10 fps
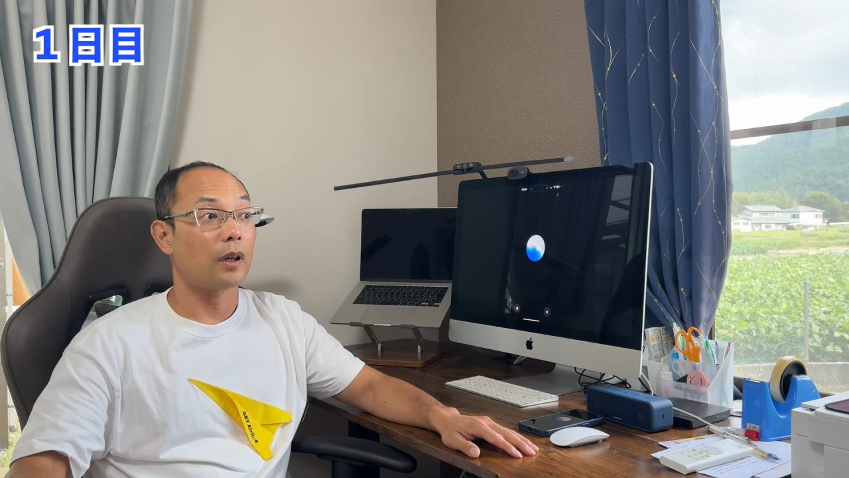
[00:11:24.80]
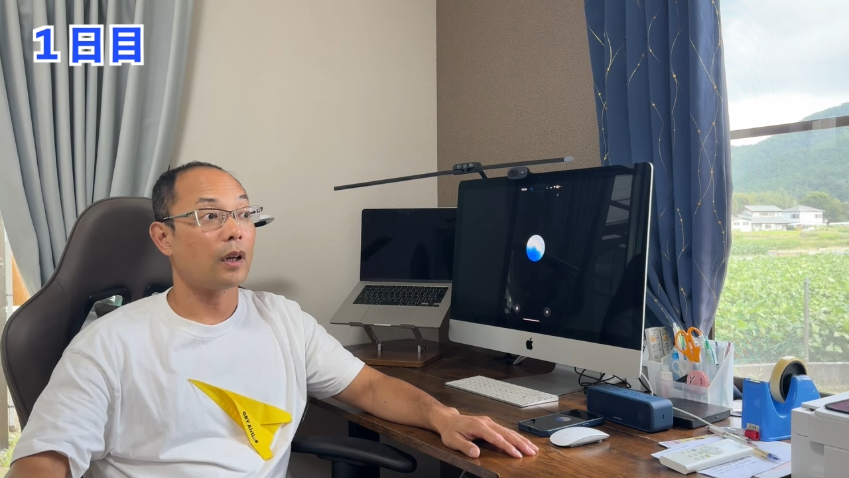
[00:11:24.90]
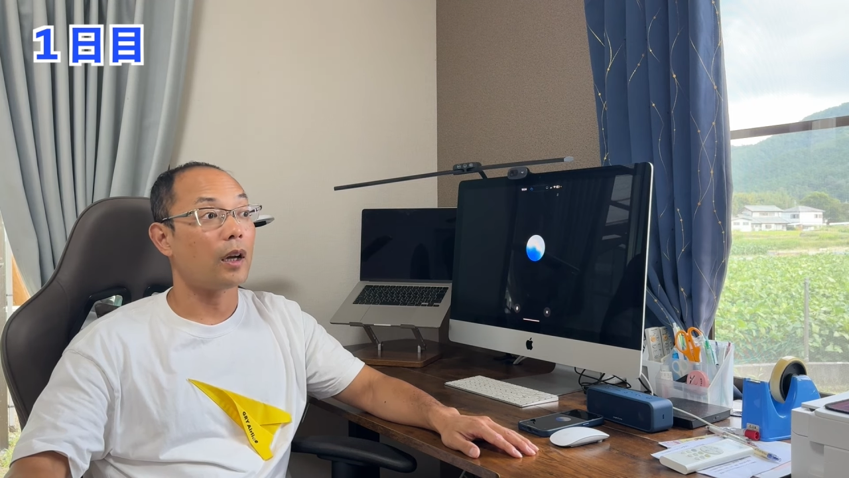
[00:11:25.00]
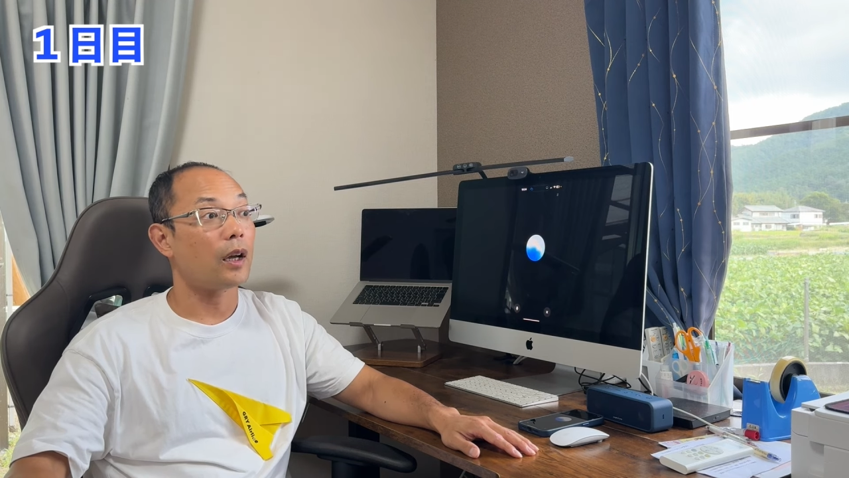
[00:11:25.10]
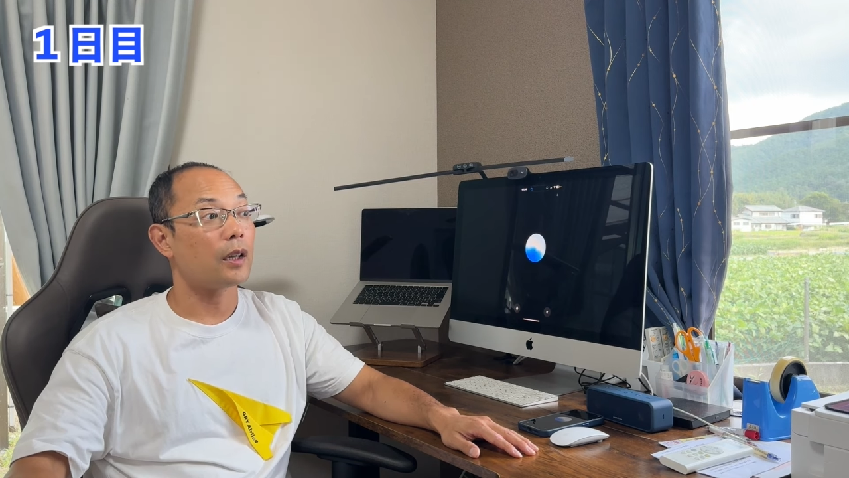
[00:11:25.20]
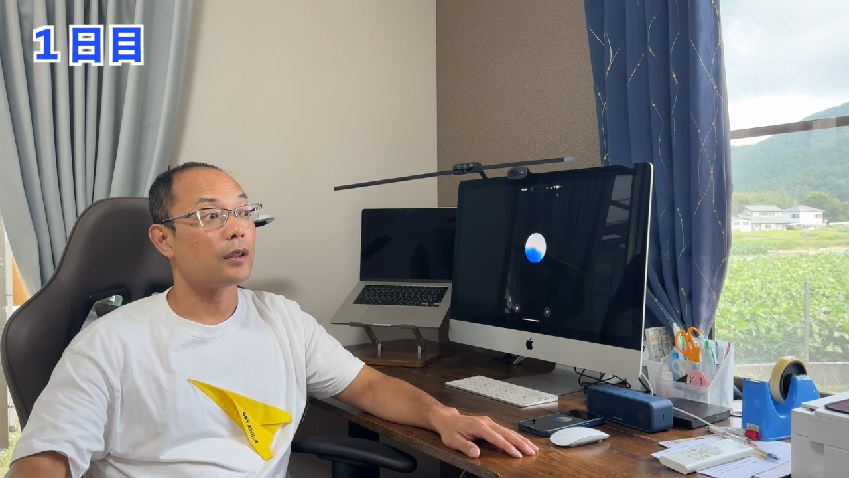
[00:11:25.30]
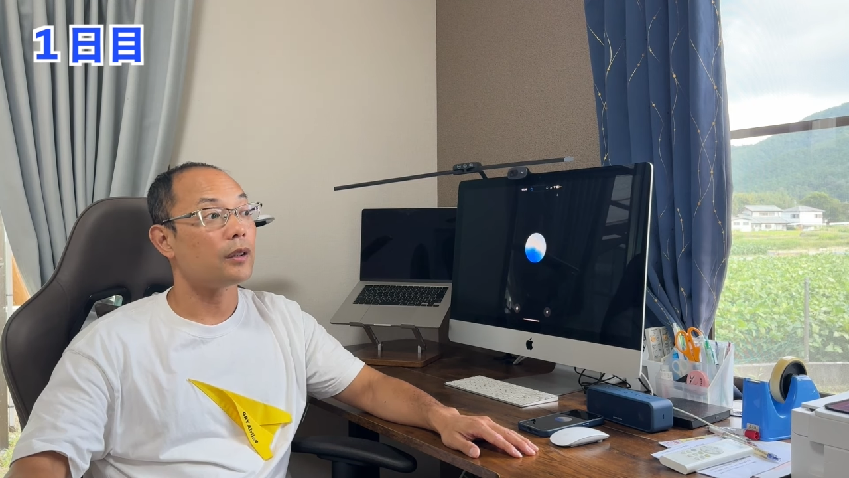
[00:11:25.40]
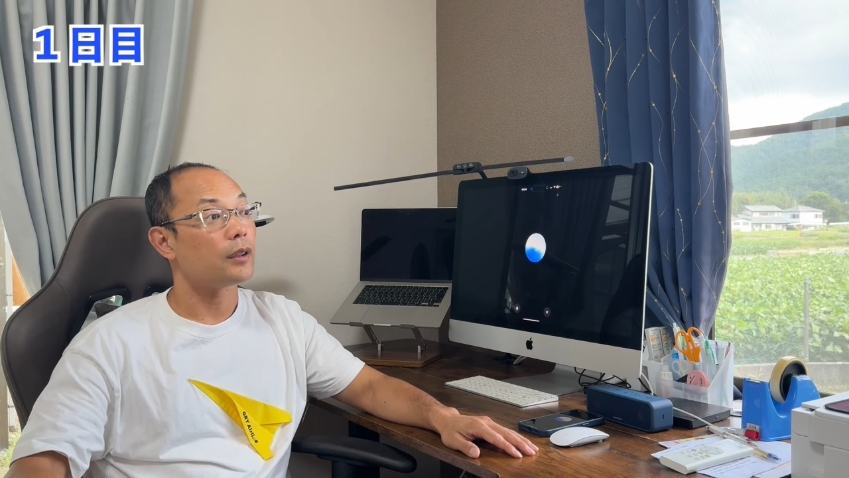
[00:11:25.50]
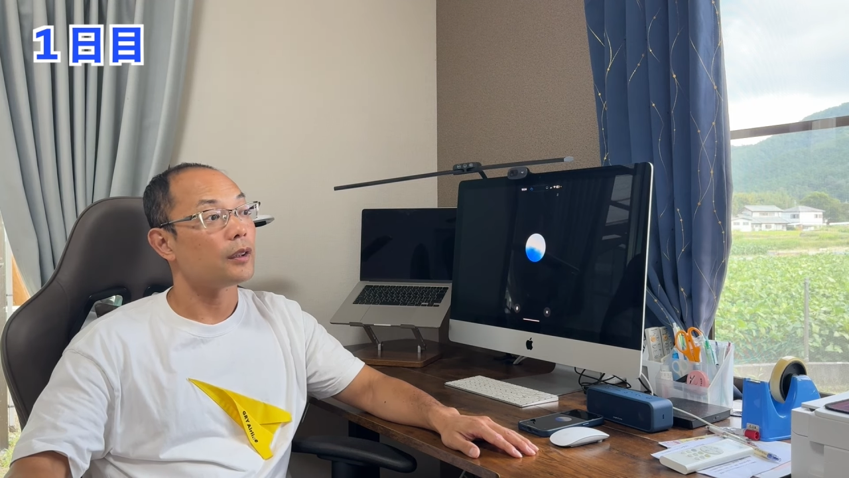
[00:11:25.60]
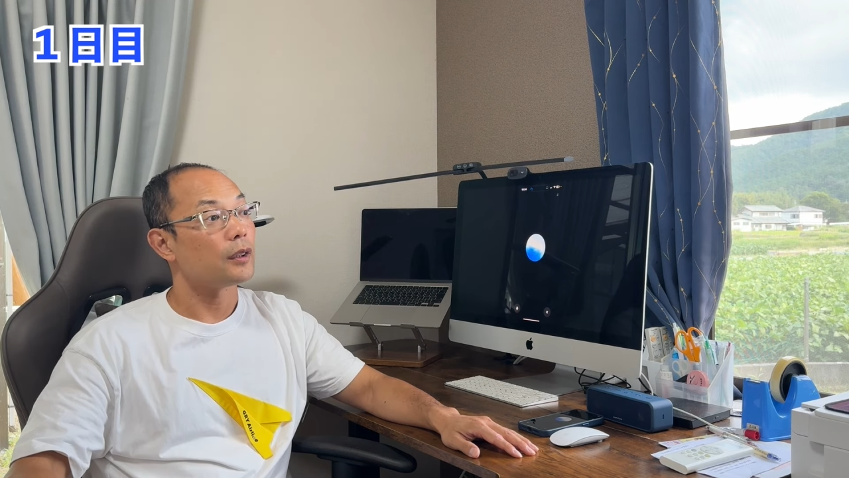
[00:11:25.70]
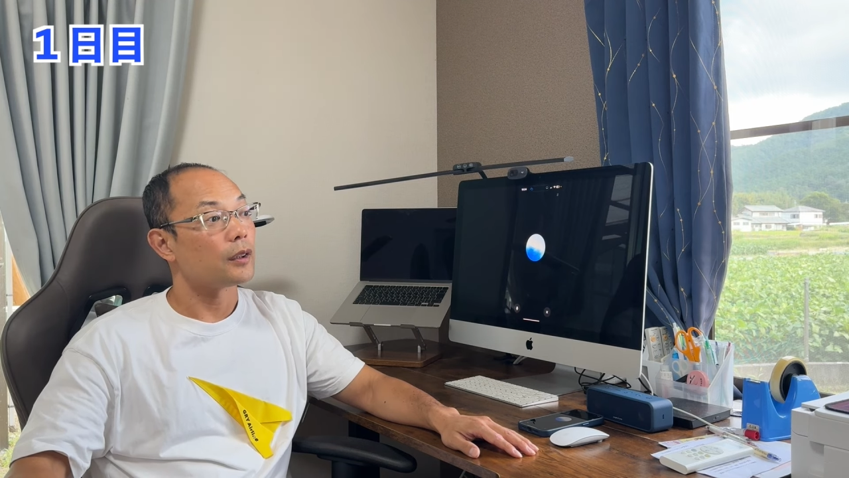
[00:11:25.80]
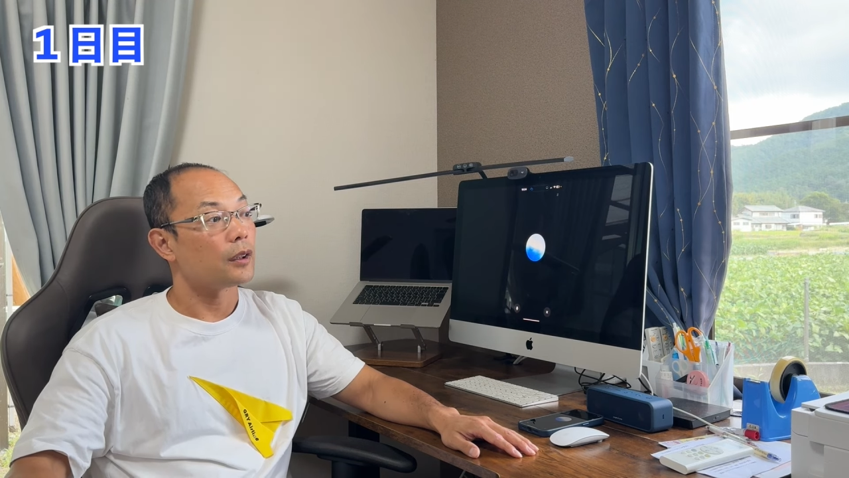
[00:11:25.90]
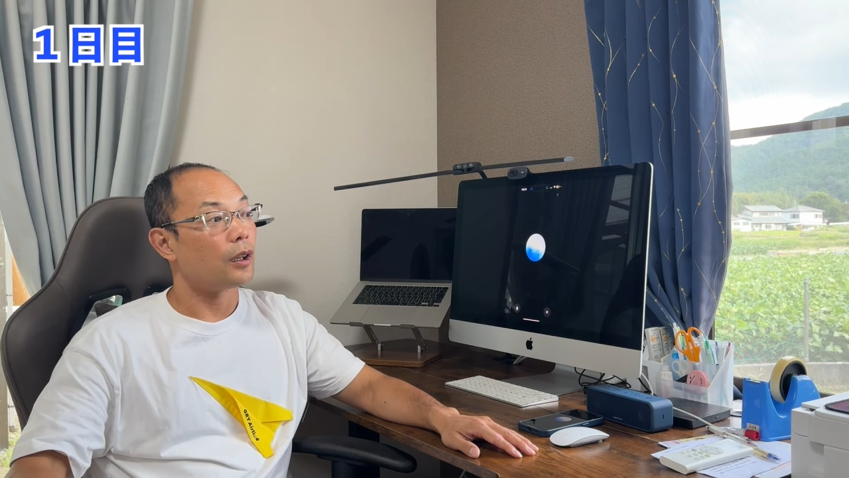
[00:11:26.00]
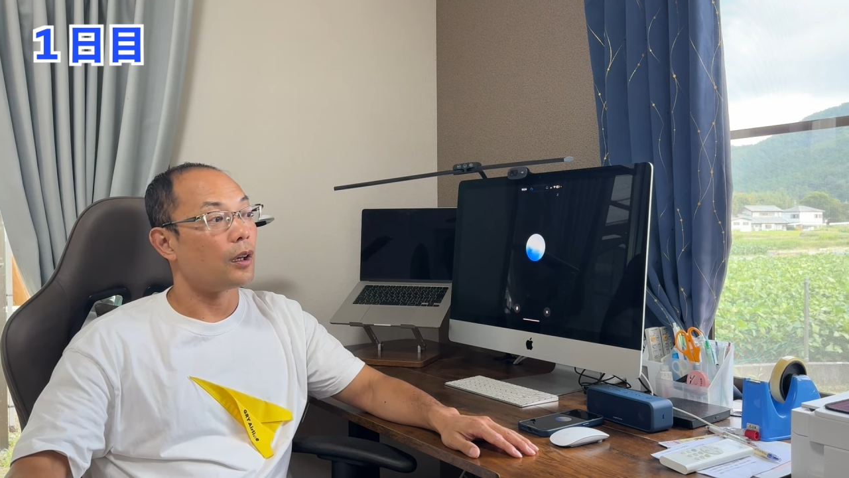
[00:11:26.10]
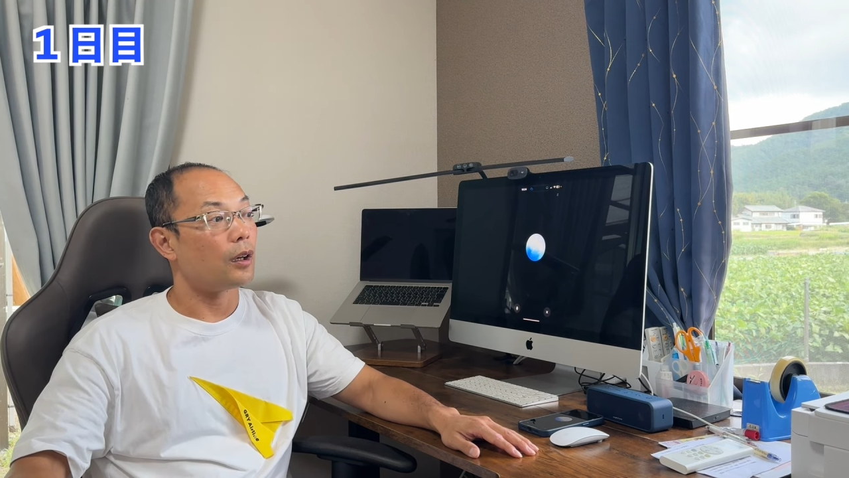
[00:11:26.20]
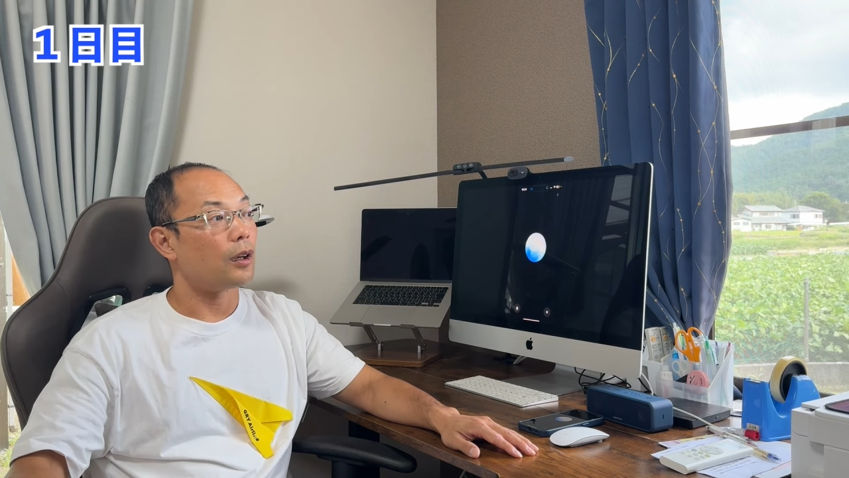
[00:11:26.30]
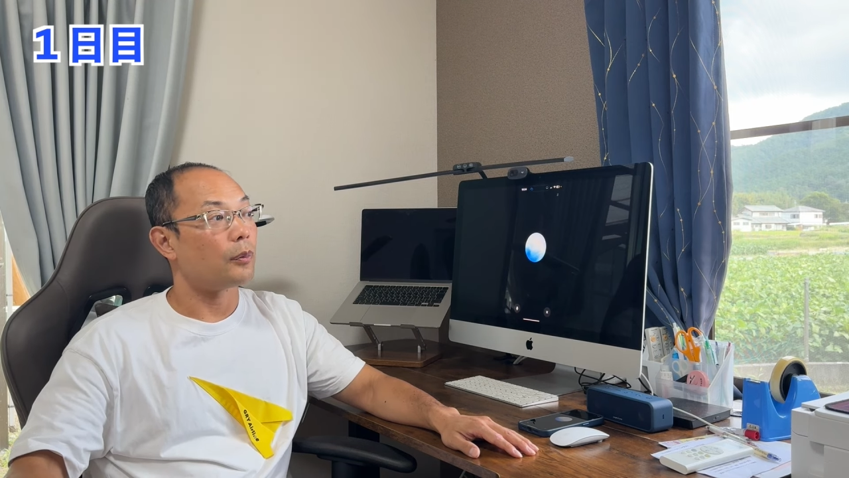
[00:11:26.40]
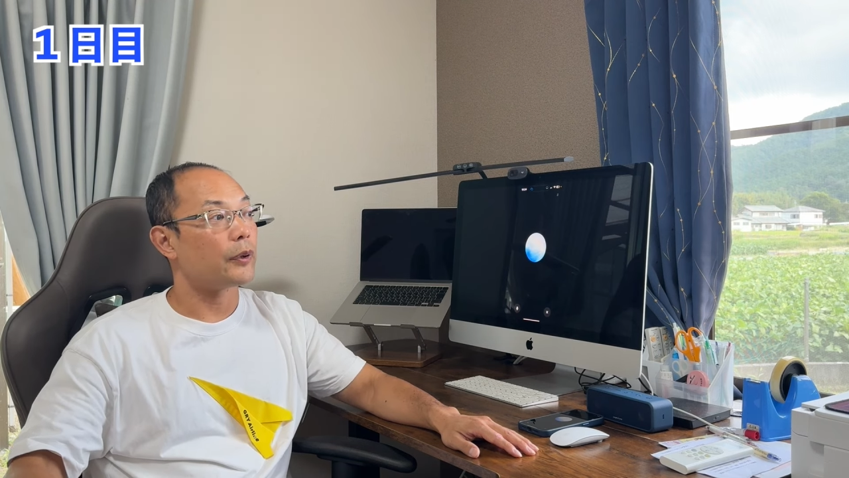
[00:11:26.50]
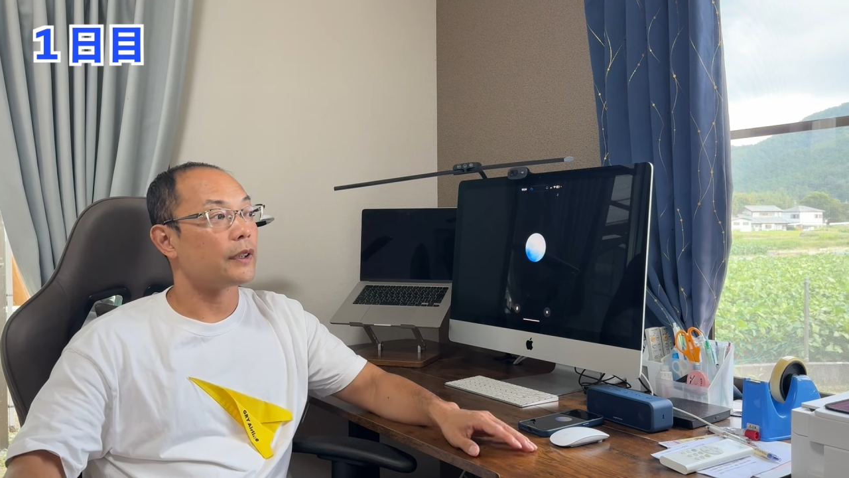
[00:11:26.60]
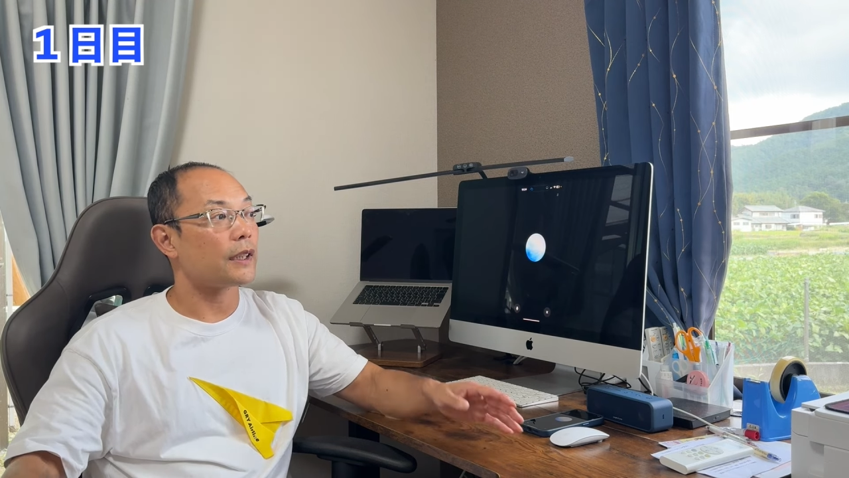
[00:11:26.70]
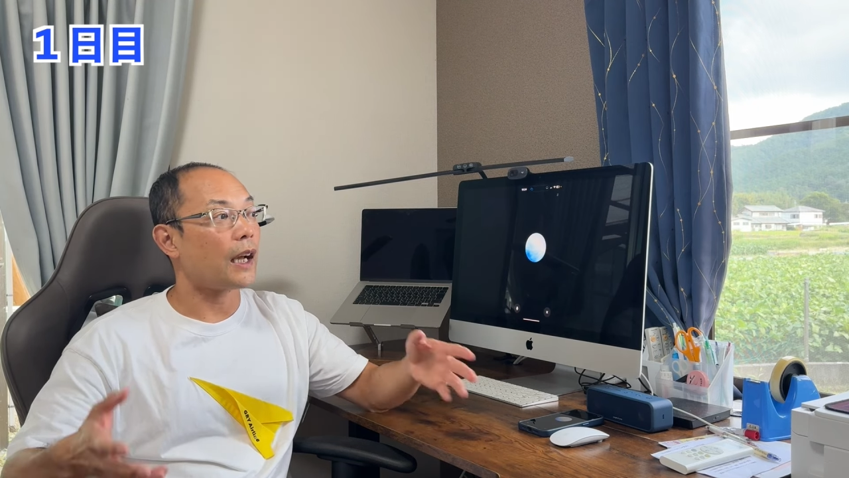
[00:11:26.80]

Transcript: And please